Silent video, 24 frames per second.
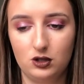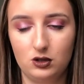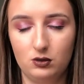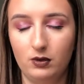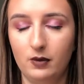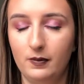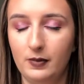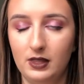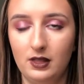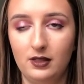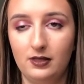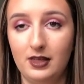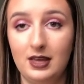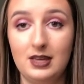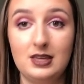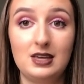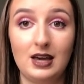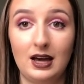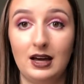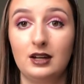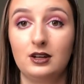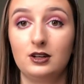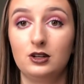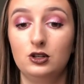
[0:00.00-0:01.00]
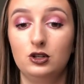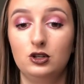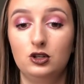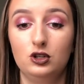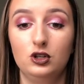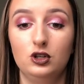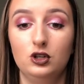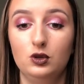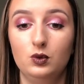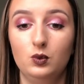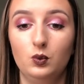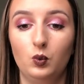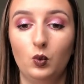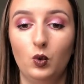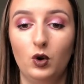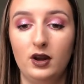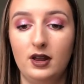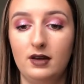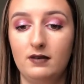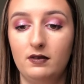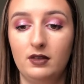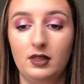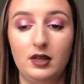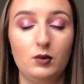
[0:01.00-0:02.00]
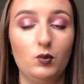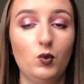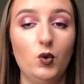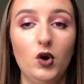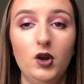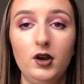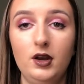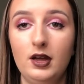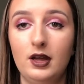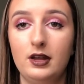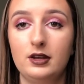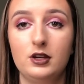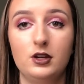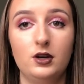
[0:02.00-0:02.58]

to women that they can do whatever they want and,